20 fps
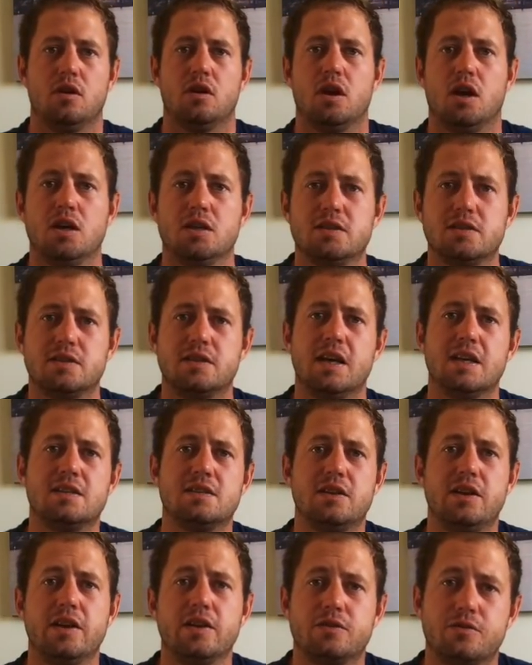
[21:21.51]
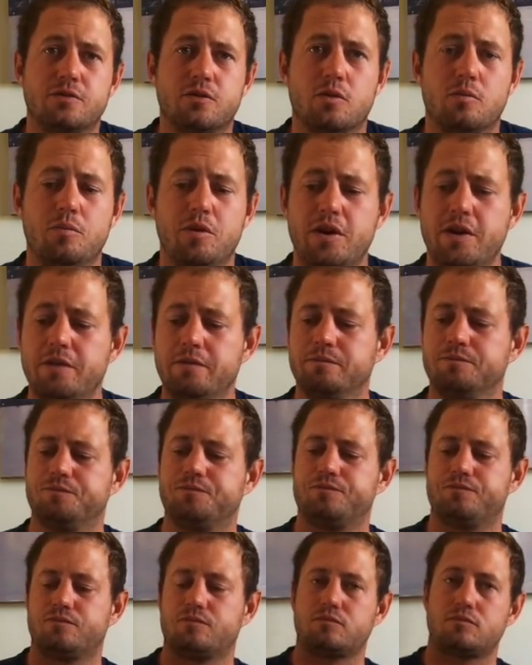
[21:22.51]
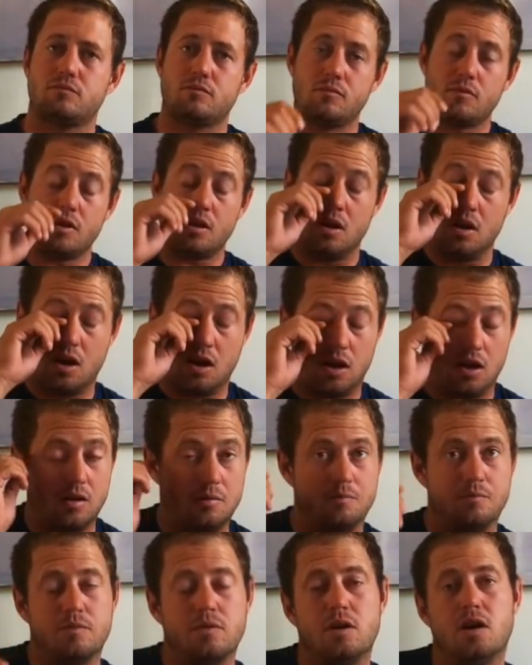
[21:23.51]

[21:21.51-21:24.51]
guys, that's it for me. um,